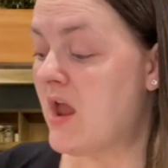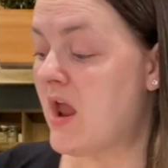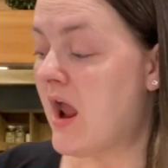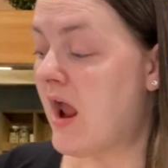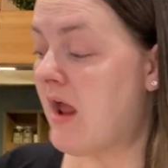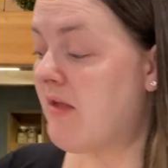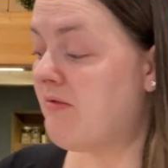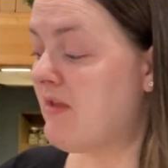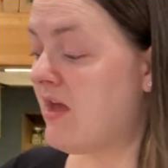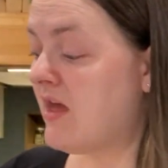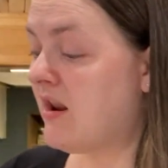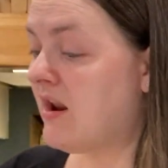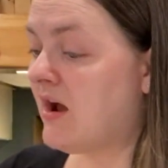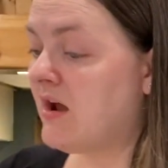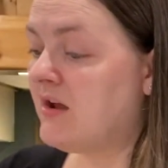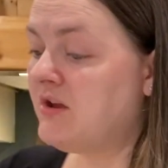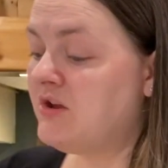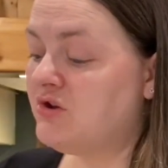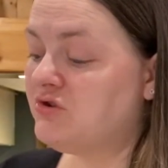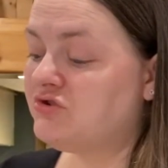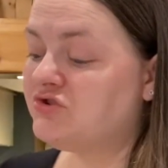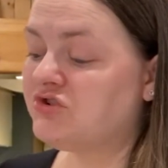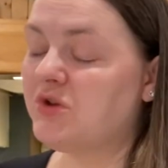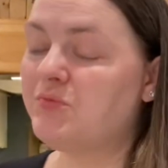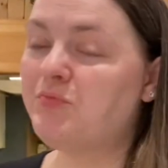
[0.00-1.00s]
And then I
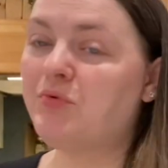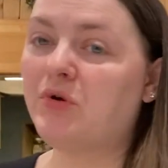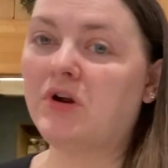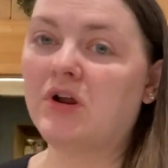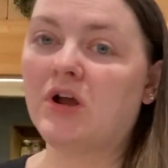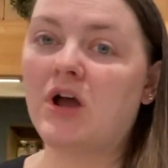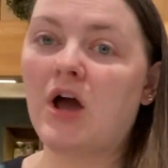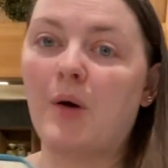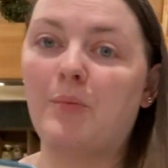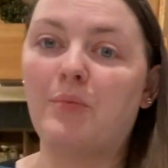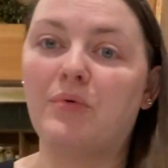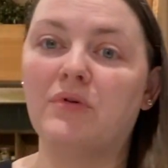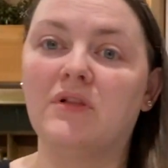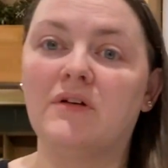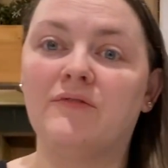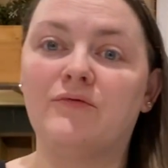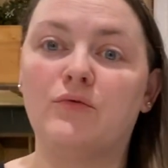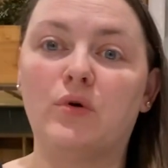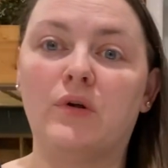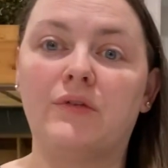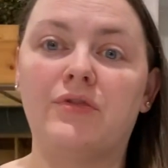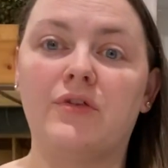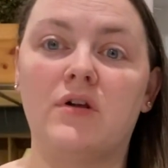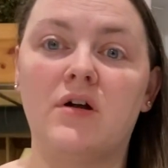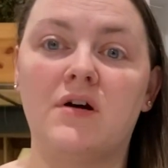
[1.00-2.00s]
usually put a couple of
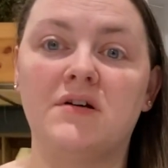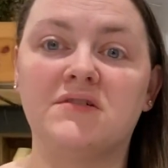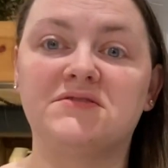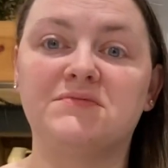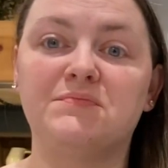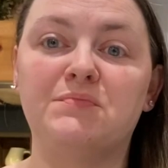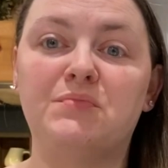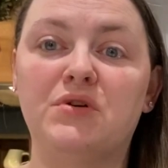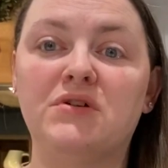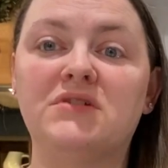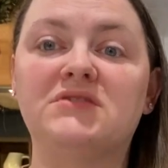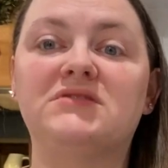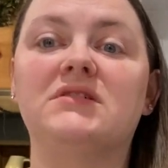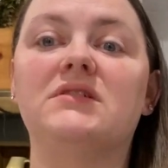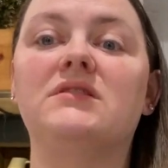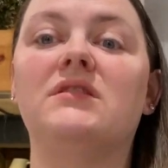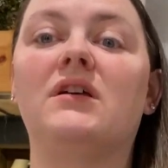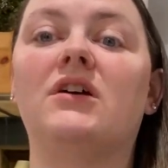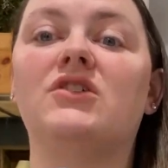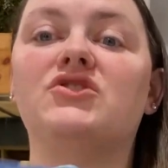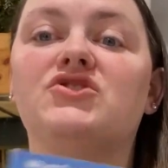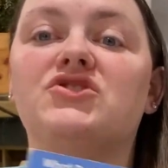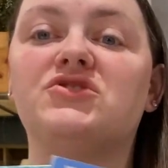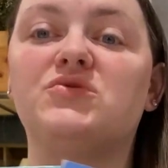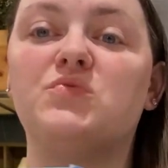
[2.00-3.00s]
Orthodox books in
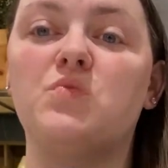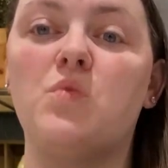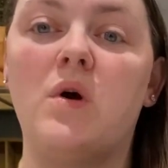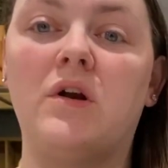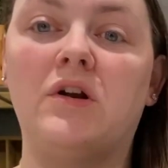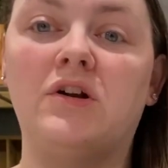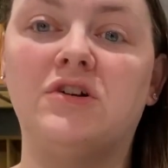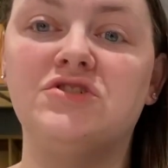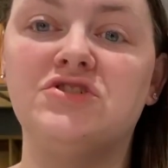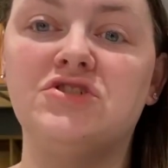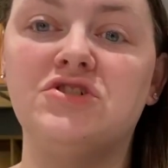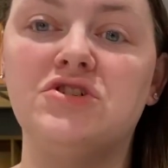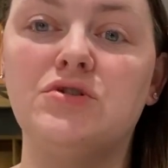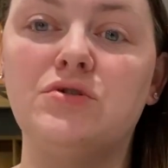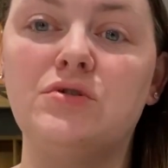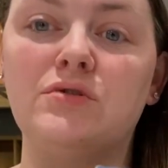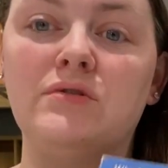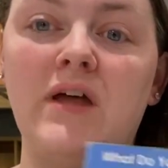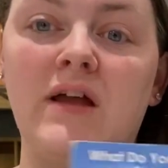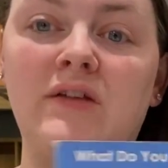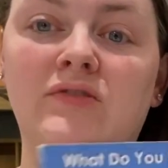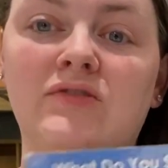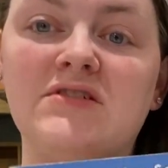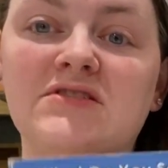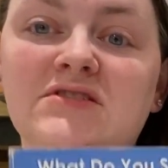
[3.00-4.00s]
there, just 1 or 2.
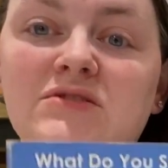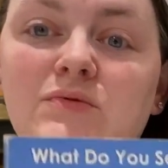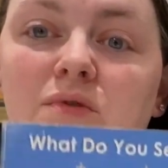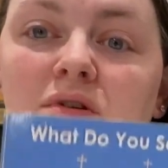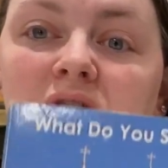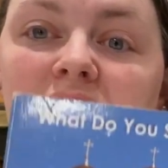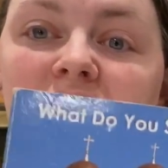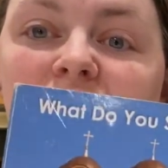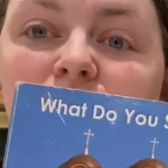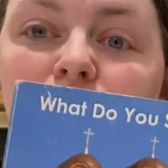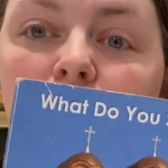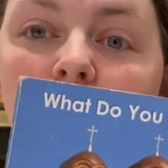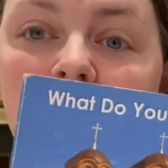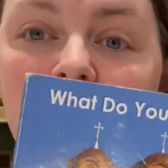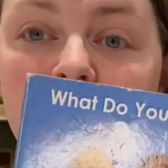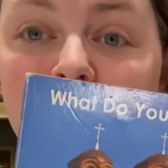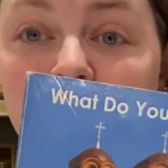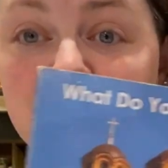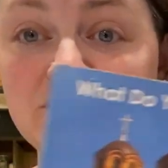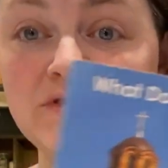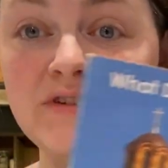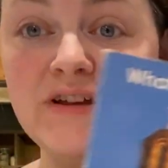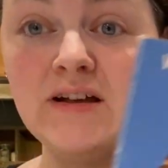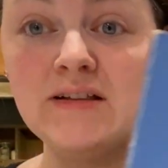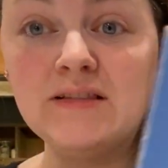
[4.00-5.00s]
Like this one is What Do You
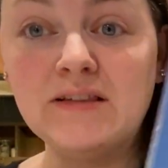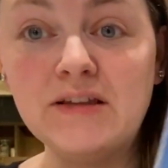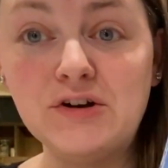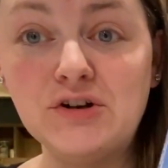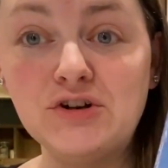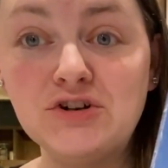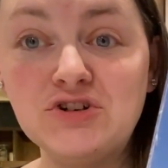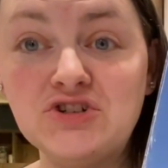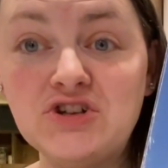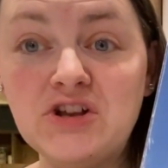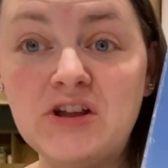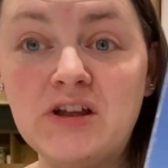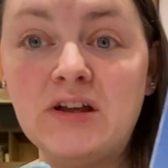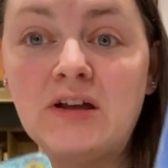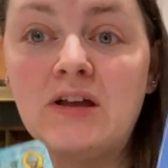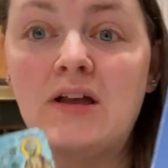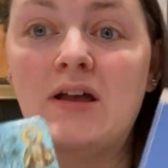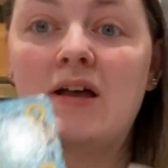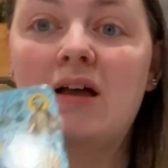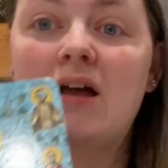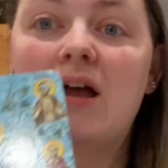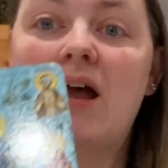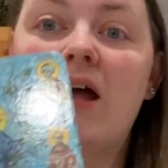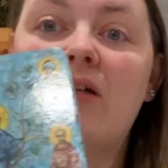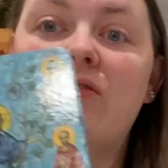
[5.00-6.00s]
See at Liturgy?
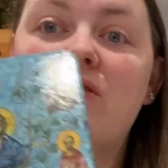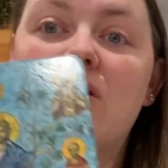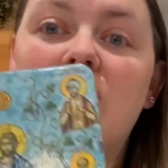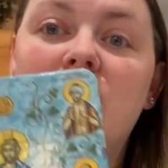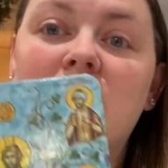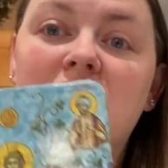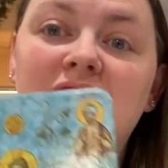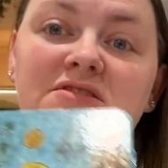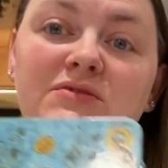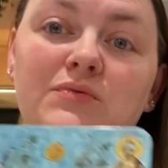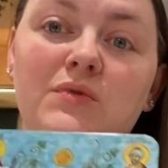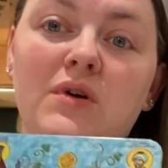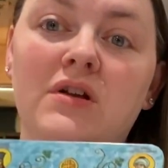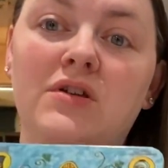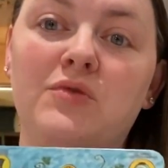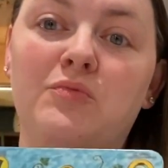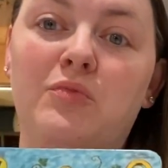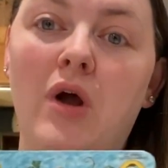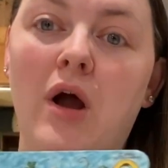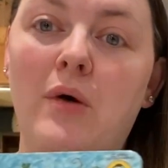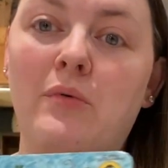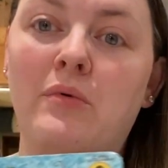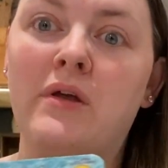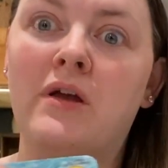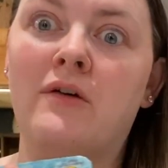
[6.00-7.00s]
And then this one, you
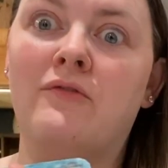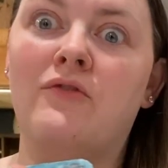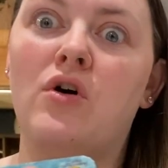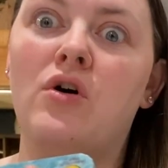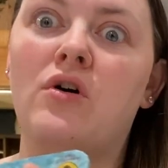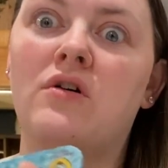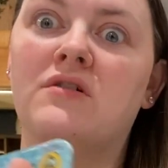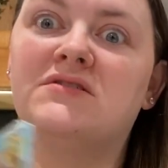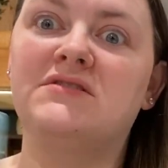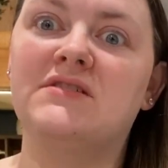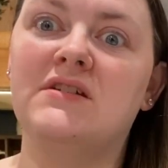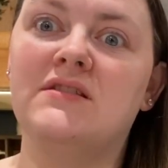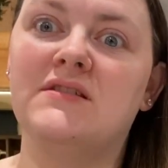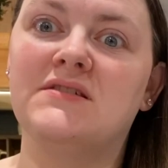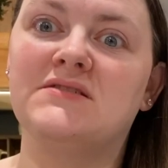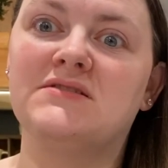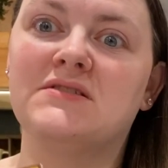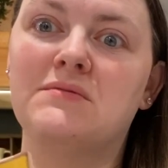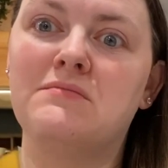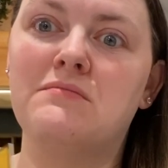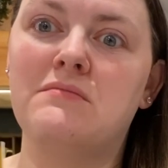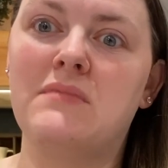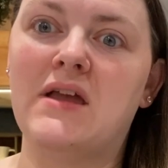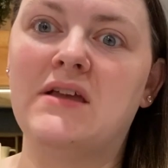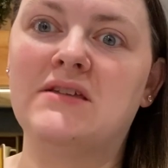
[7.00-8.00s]
probably have all seen this
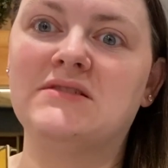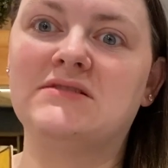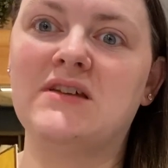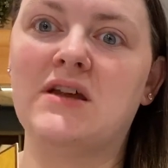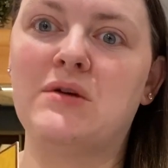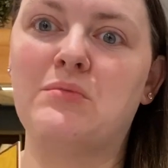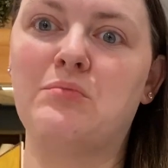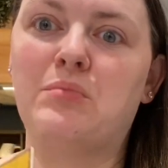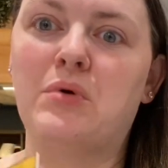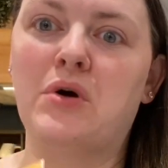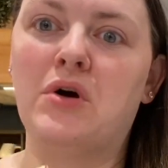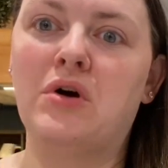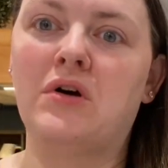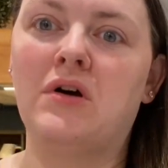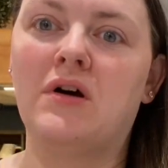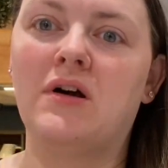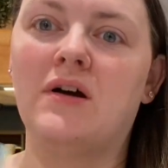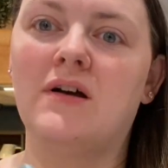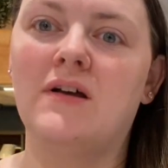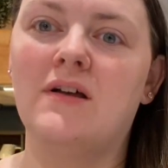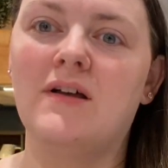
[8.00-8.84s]
amazing book.